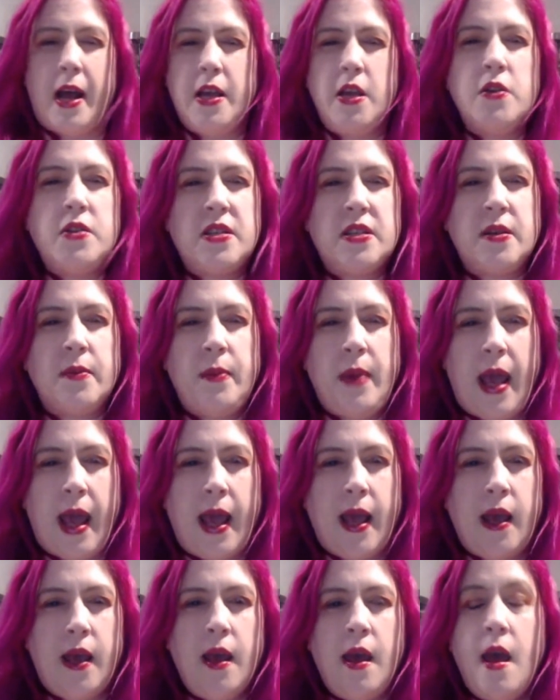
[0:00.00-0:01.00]
I used to
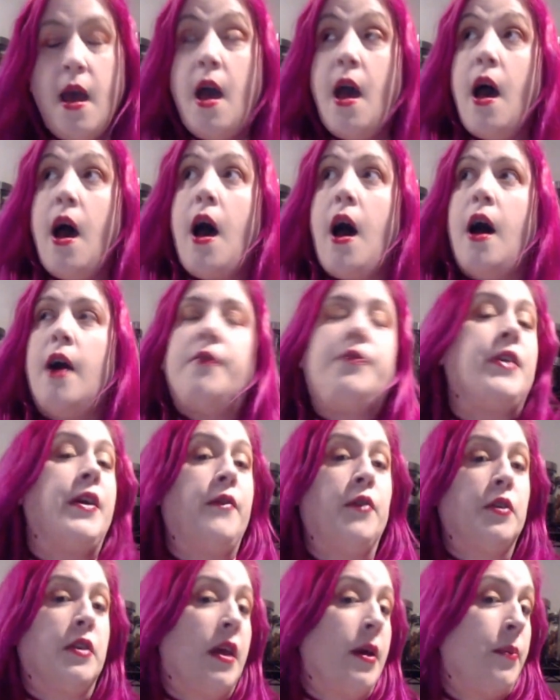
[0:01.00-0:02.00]
make uh,
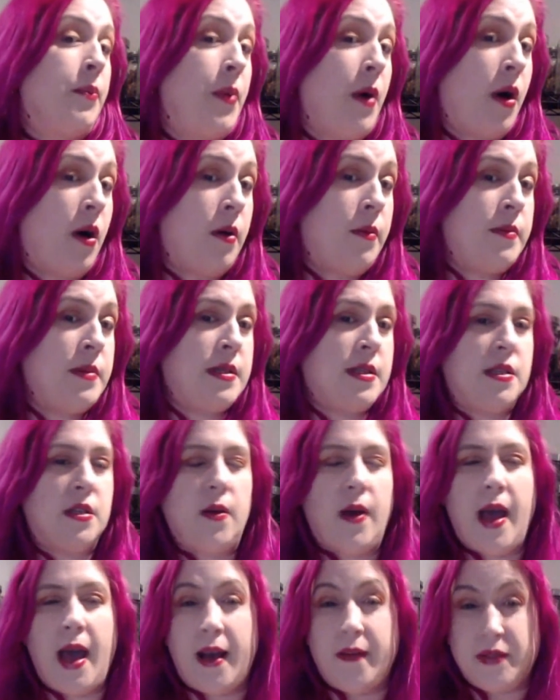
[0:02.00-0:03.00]
flavored lip balms.
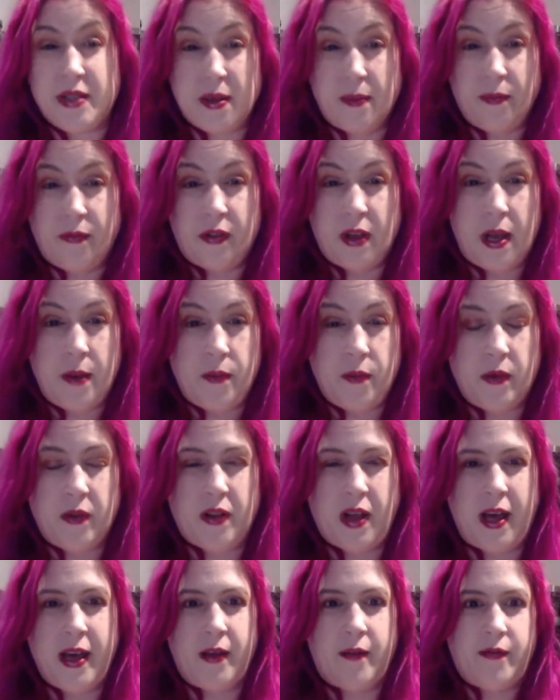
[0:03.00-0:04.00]
So I have some flavor,
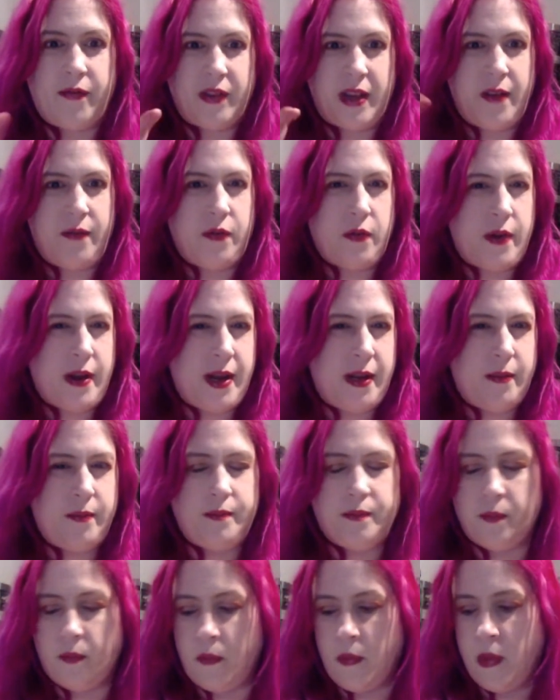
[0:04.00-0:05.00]
like flavoring
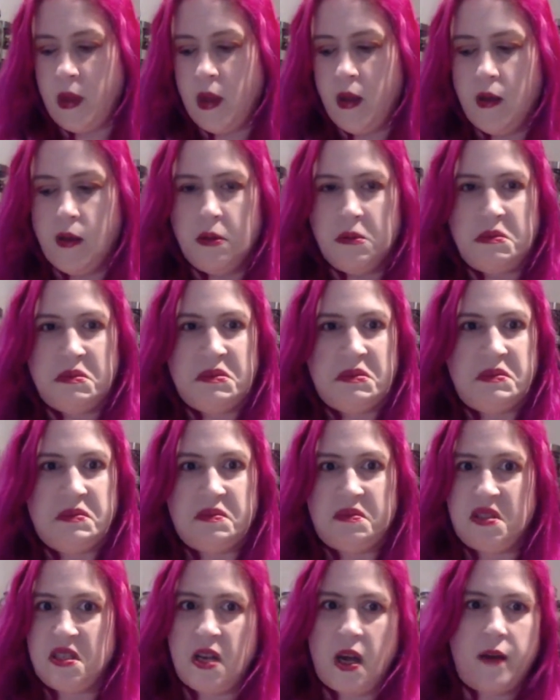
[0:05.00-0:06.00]

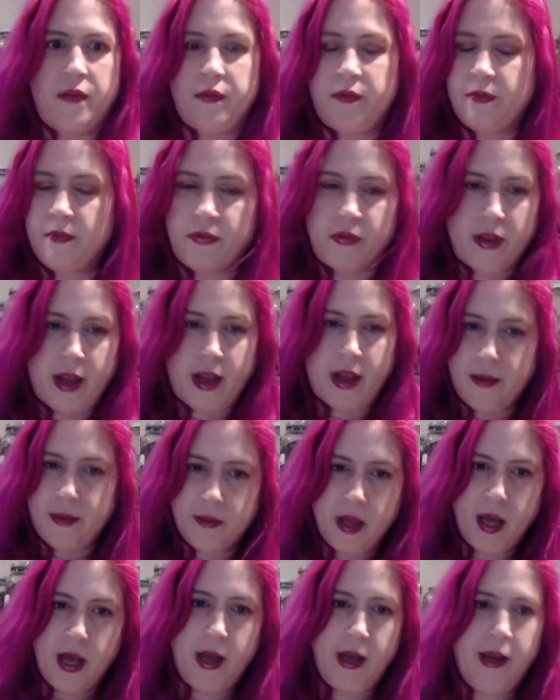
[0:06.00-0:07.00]
stuff for
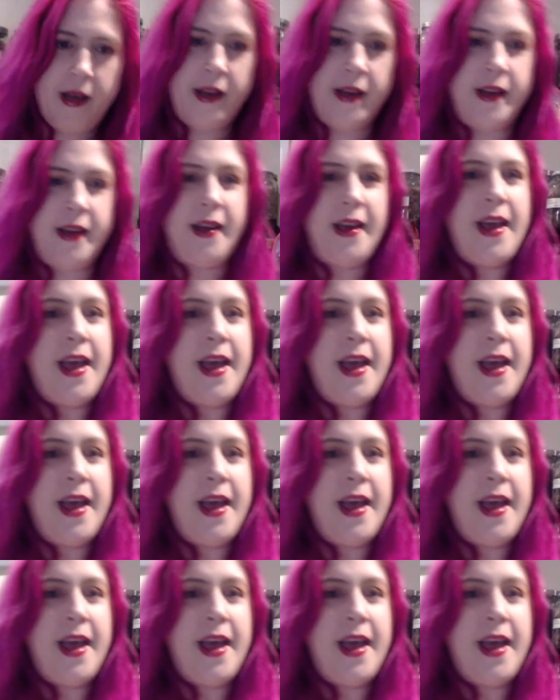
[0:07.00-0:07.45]
that.